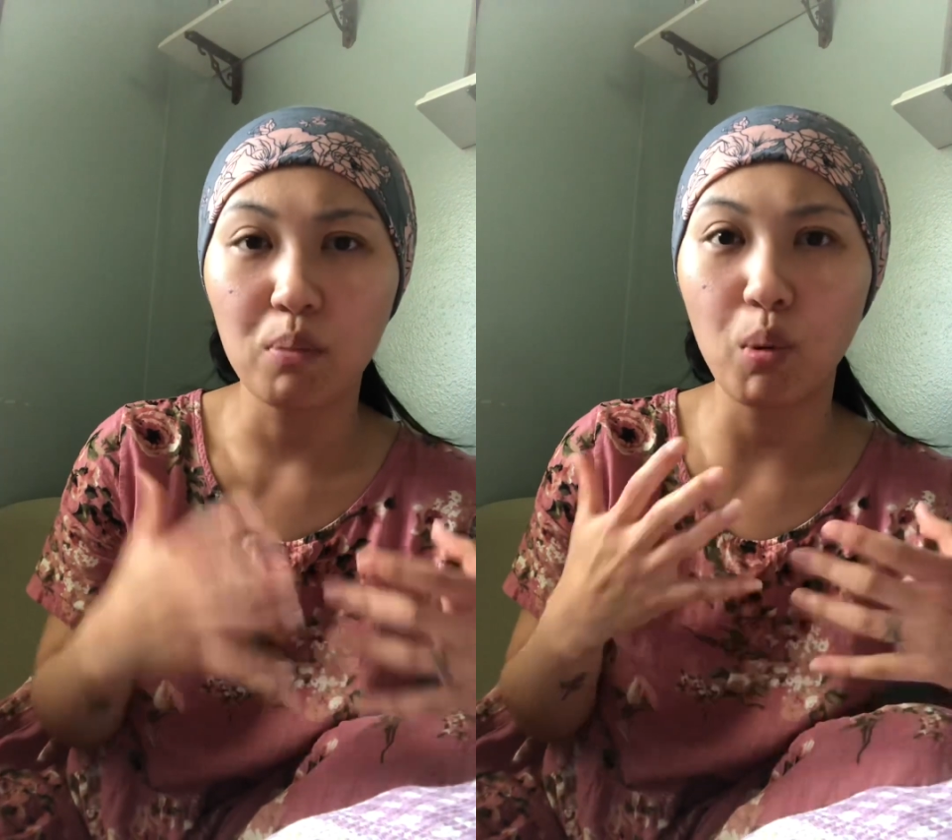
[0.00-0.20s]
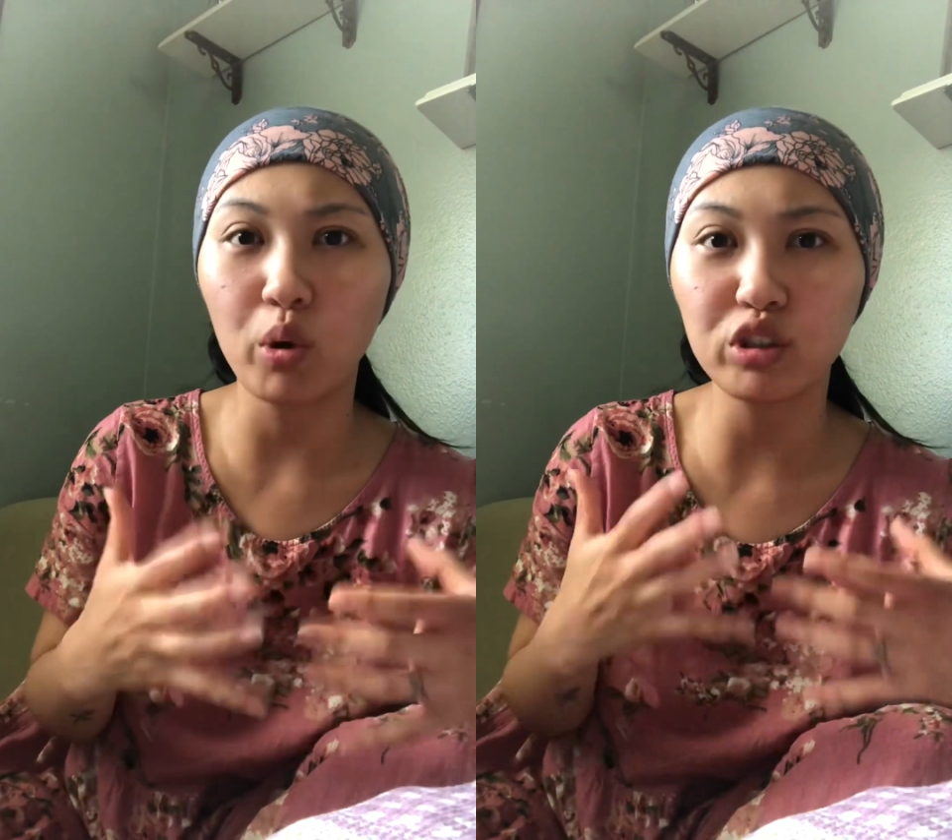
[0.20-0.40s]

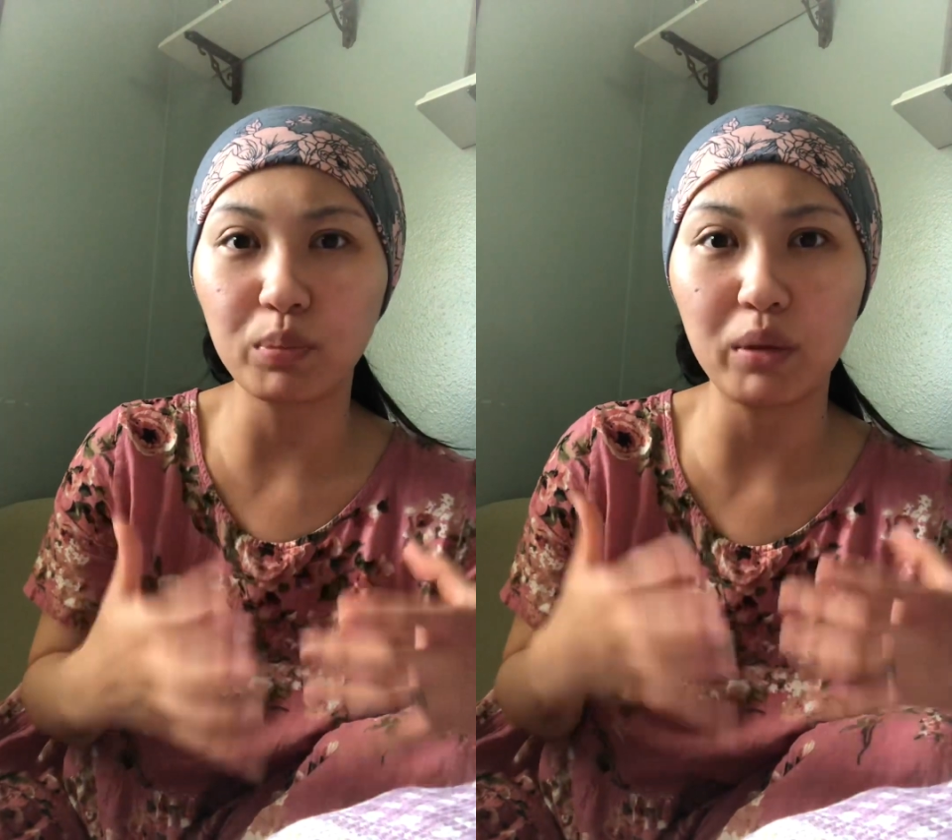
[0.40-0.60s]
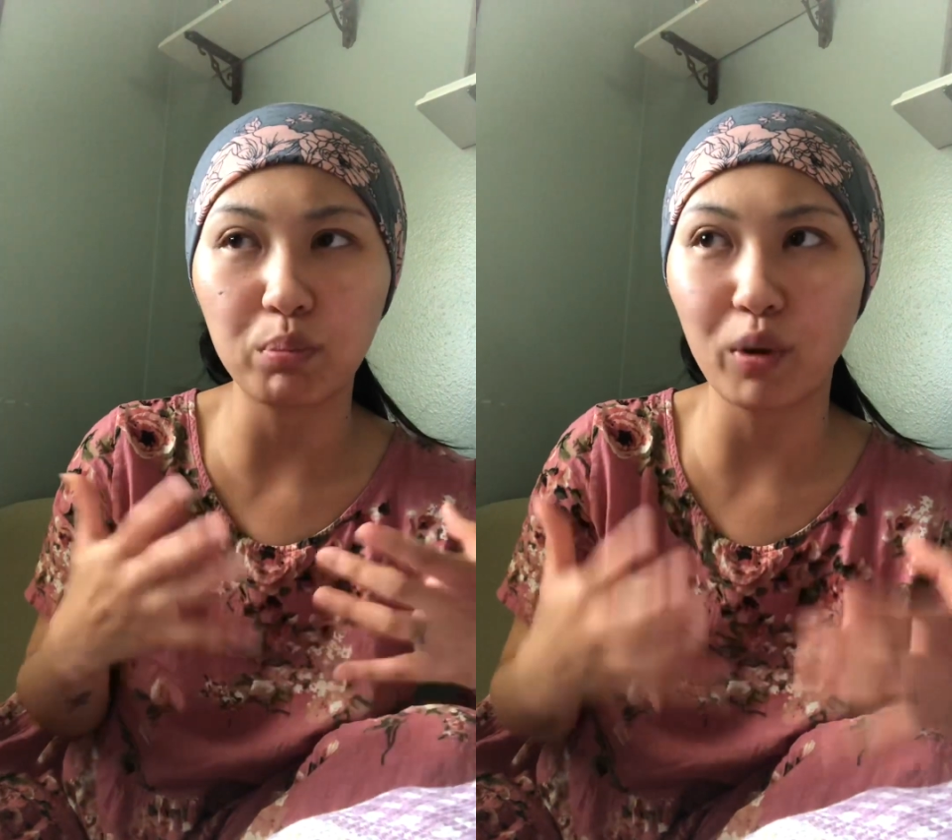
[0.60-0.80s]
born to
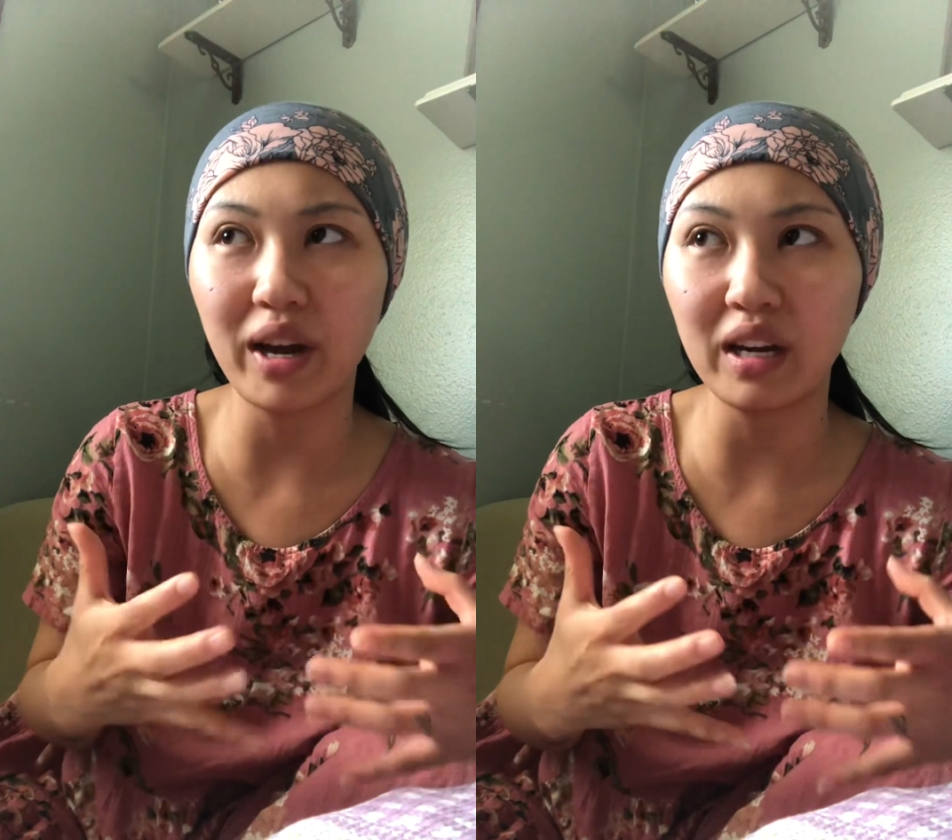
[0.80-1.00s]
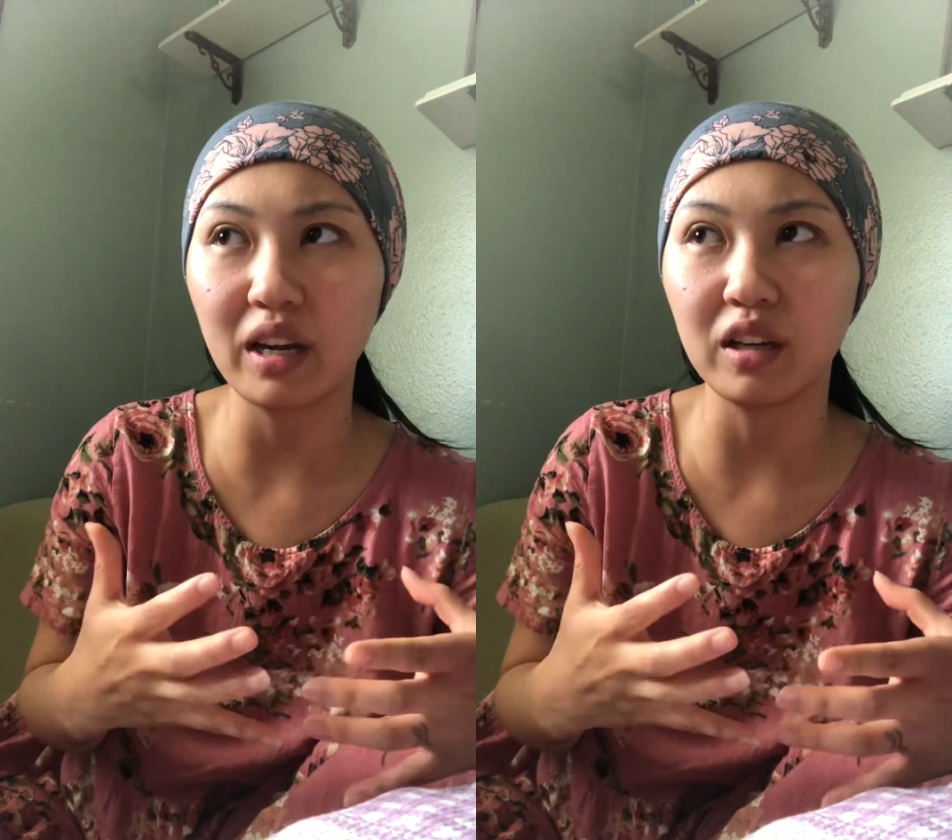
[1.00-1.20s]
be
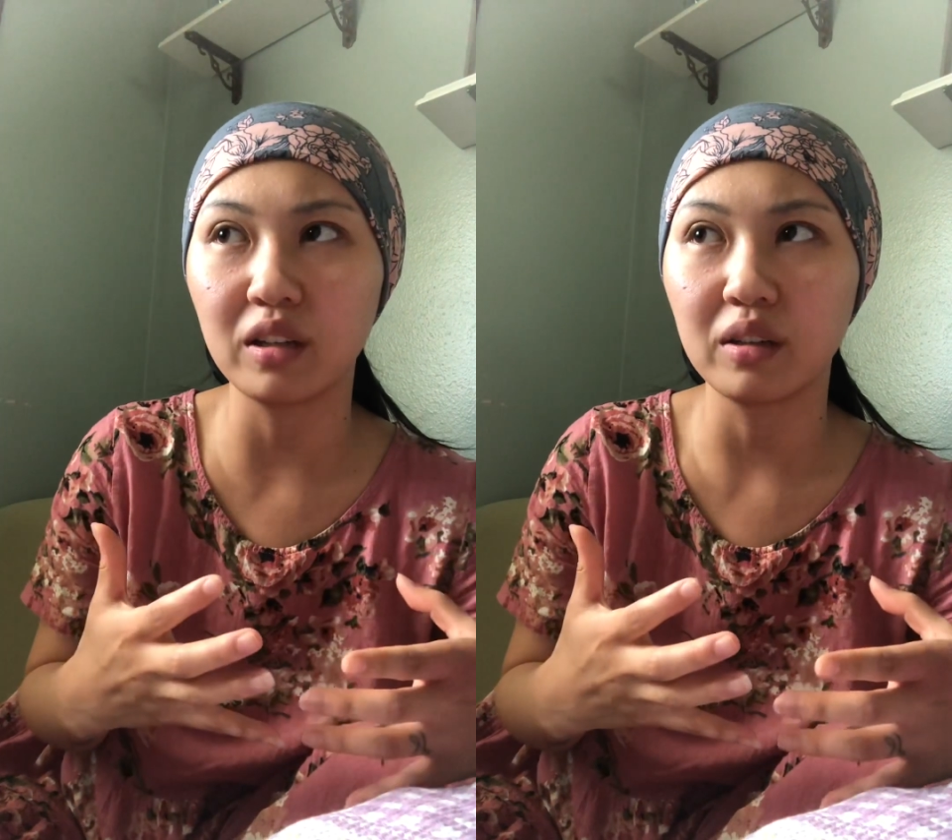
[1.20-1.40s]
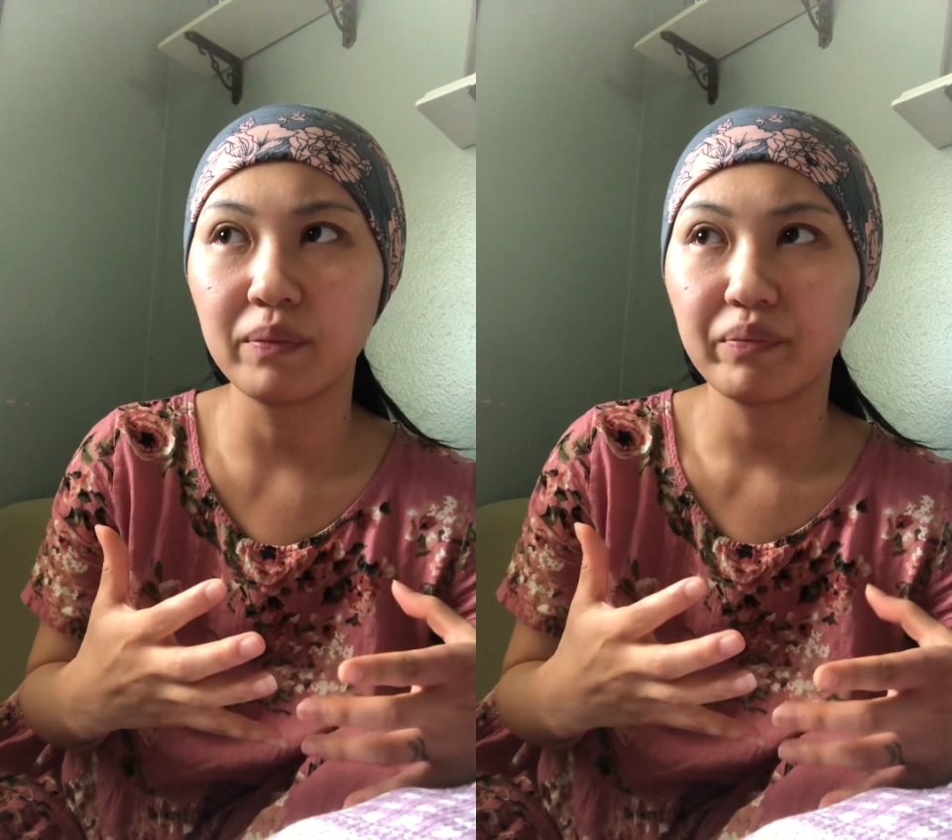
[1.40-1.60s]
bred and